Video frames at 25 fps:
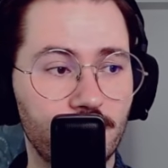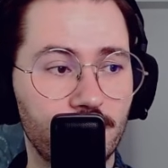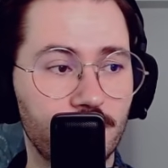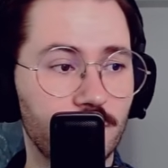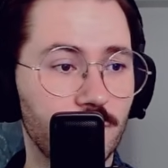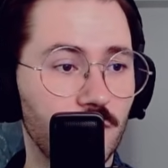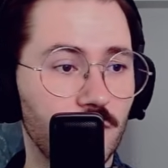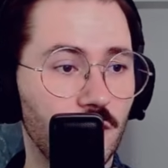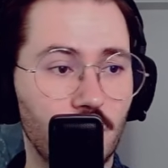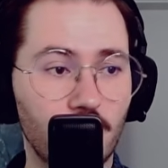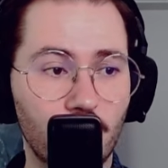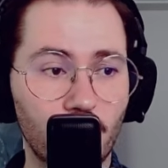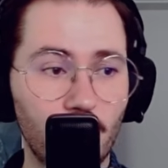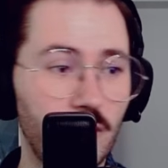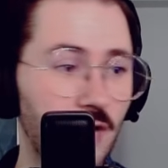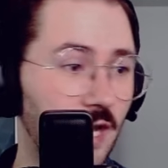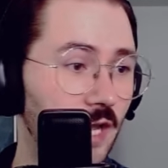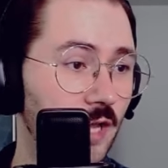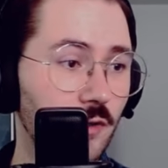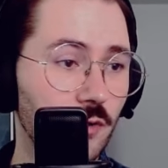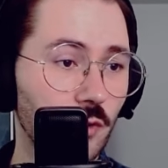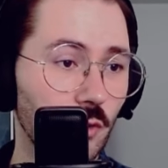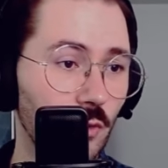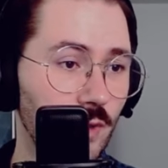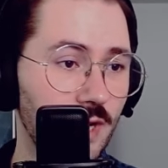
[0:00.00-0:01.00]
or
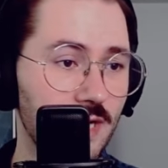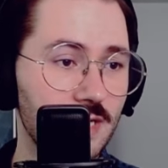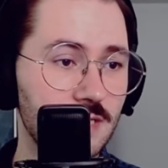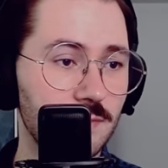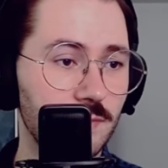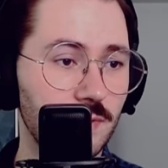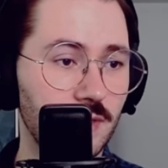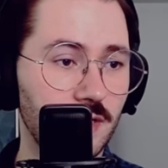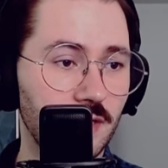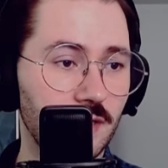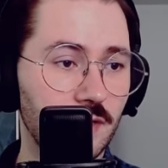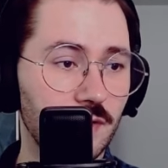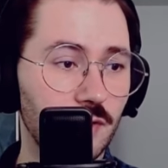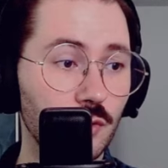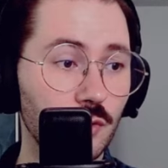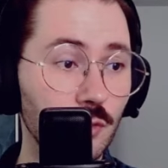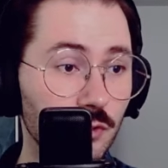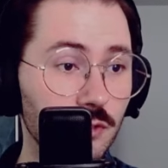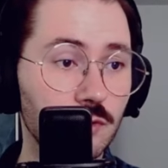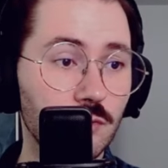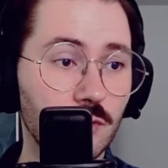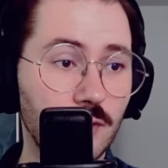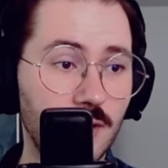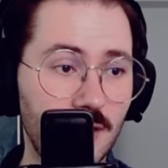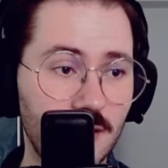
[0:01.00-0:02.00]
Ichor Wellspring. You
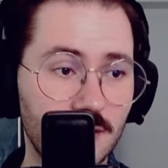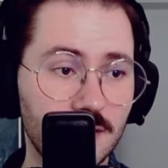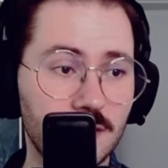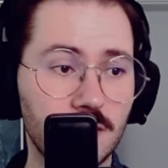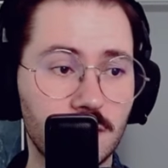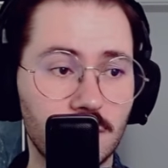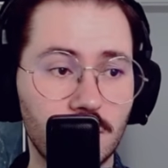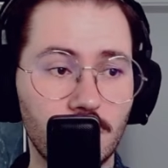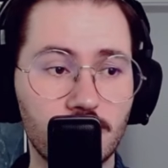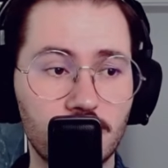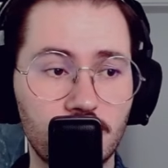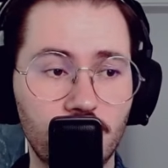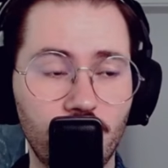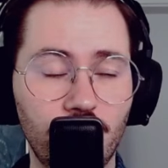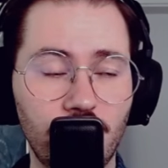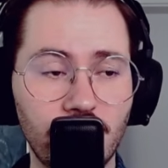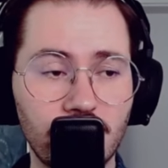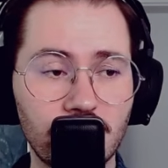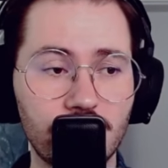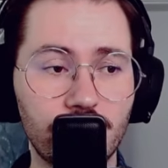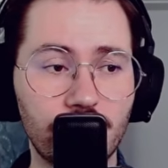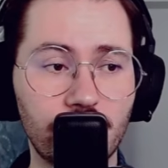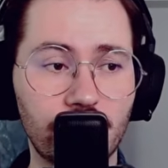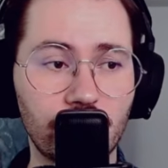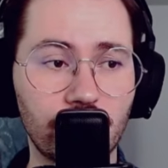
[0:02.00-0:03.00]
want to counter those
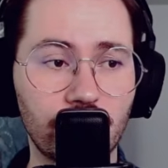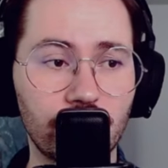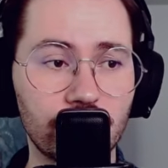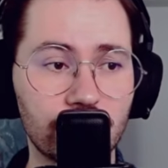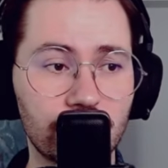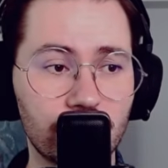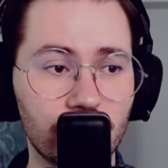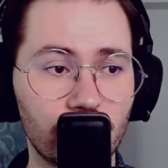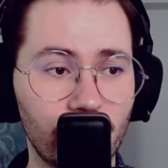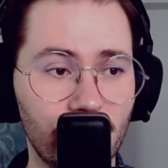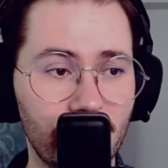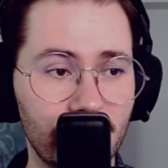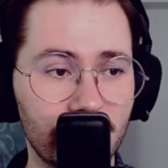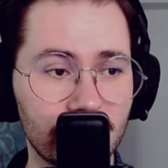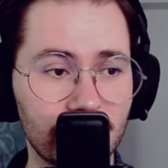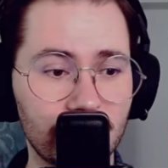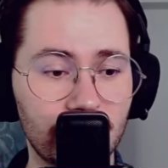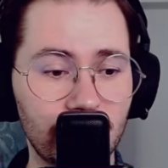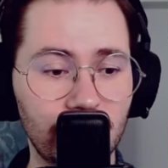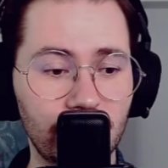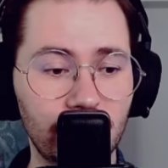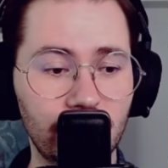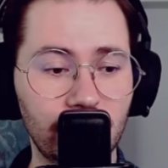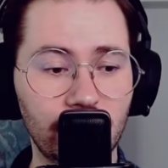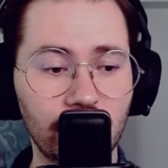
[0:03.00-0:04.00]
things because once
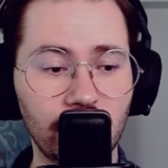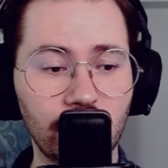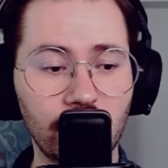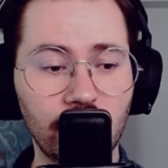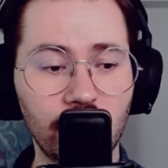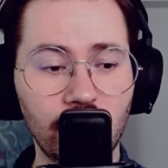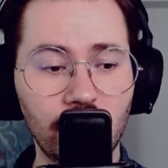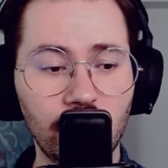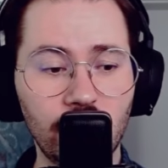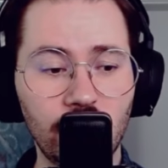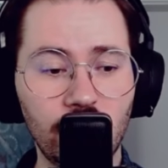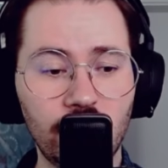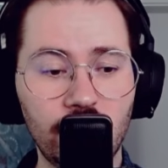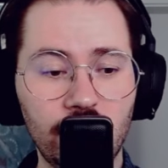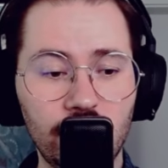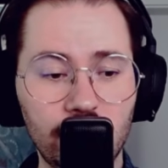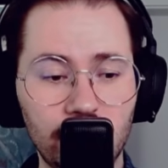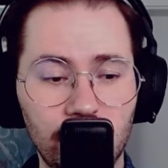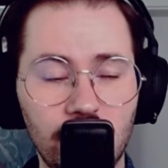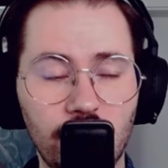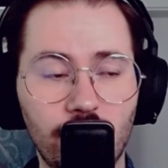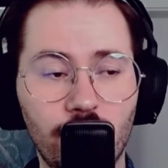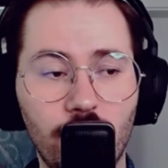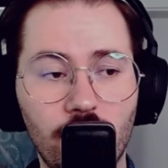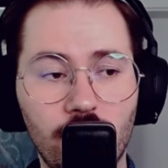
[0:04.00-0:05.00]
they hit
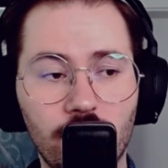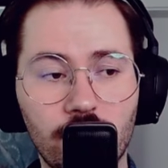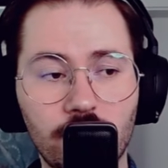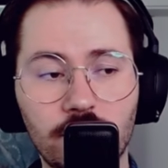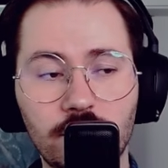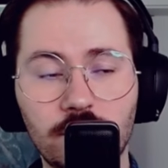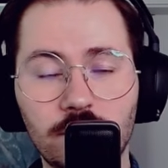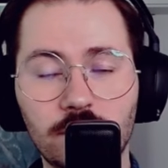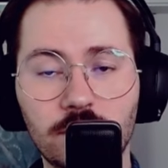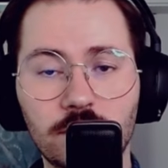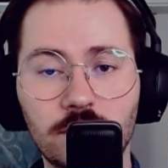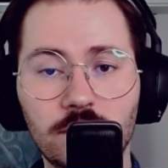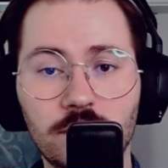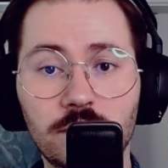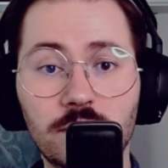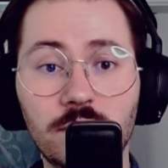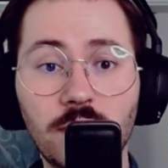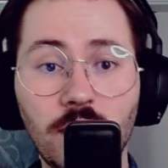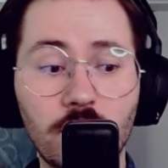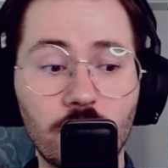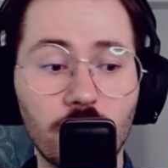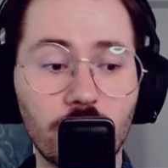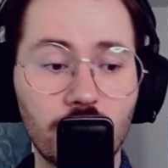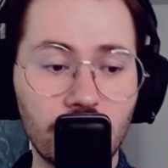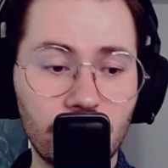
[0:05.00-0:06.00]
the board,
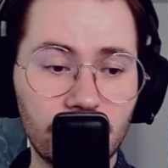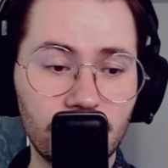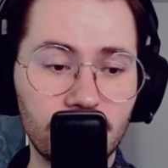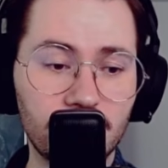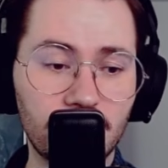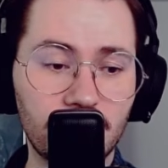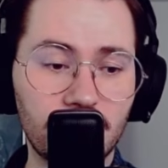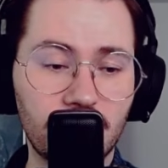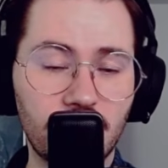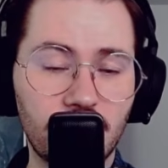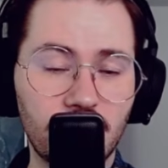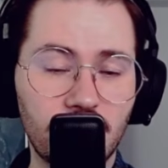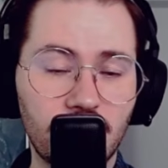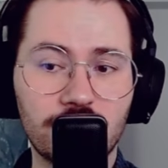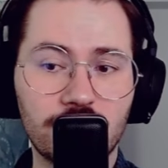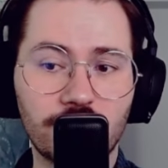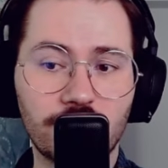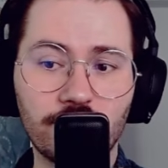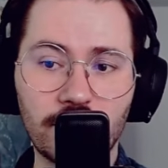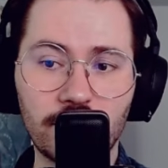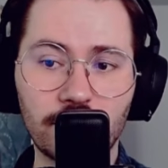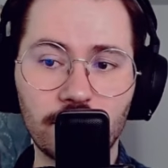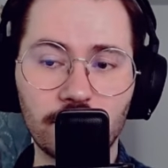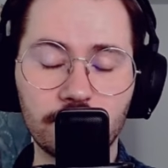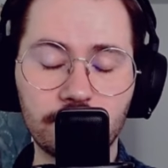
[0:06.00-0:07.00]
they will generate some
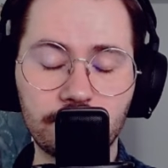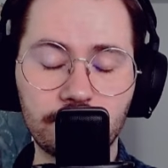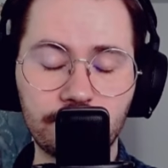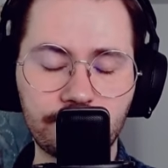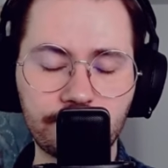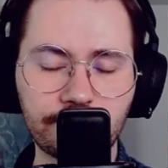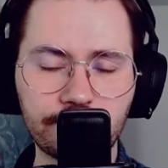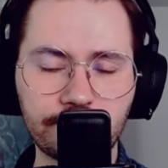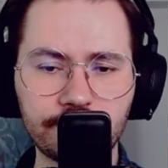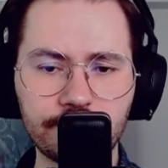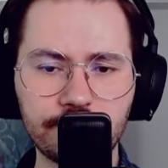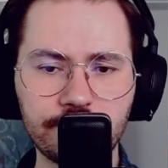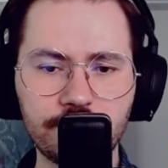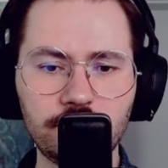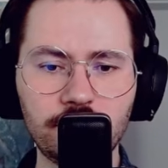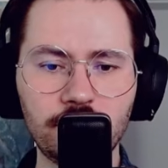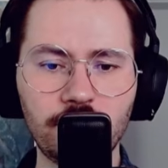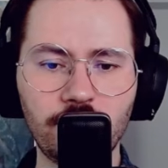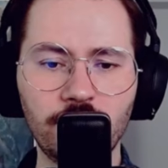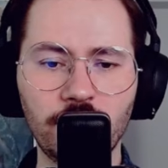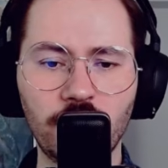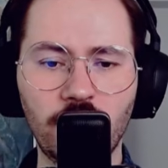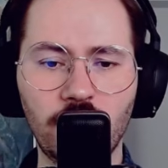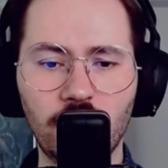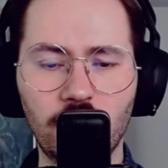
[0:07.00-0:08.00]
value.
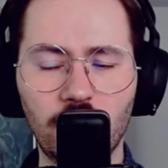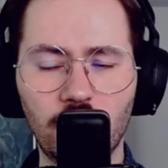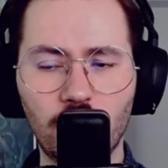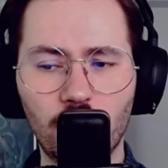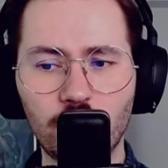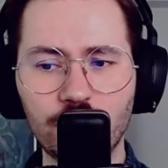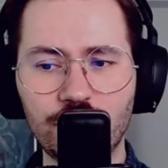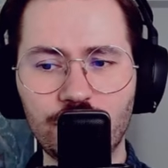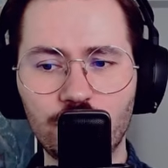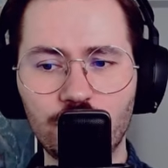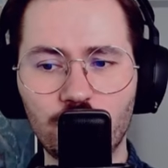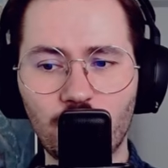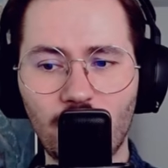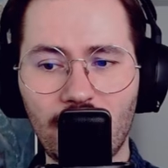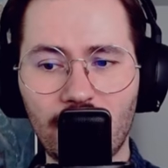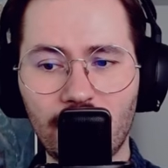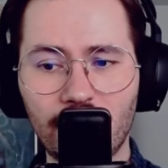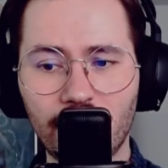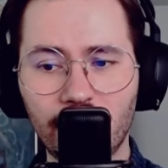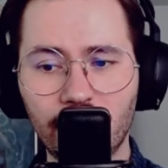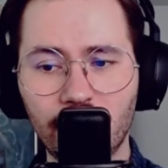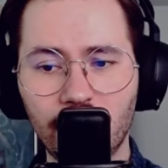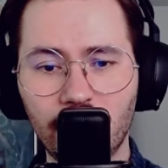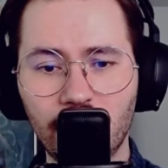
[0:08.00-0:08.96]
Which is why